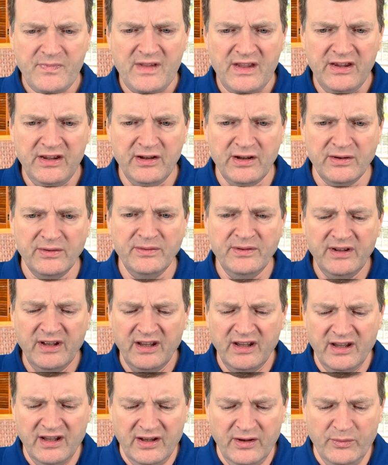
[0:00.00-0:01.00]
you know,
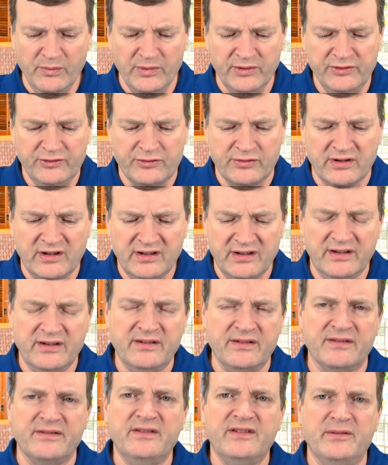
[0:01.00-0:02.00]
will
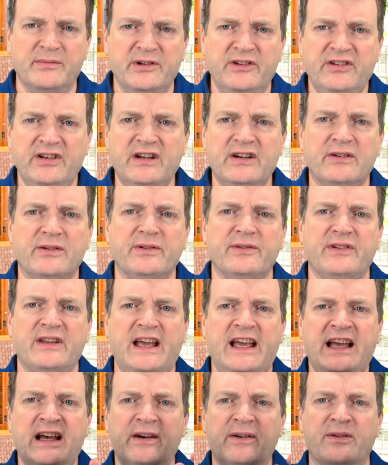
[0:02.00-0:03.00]
draw the materials
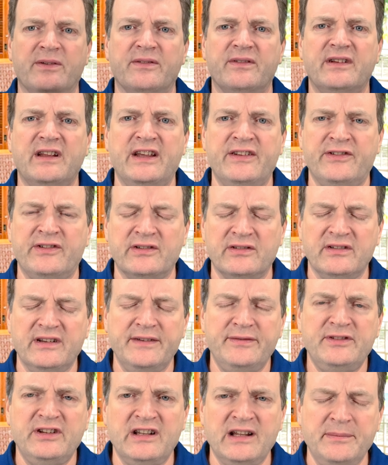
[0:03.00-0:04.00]
out as they're
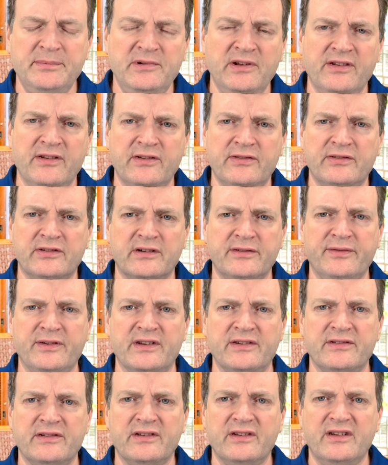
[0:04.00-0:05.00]
lifted up to the
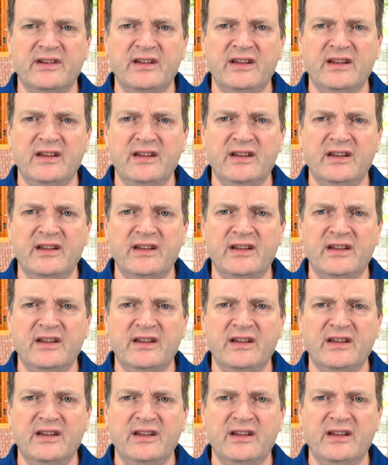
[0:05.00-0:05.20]
surface.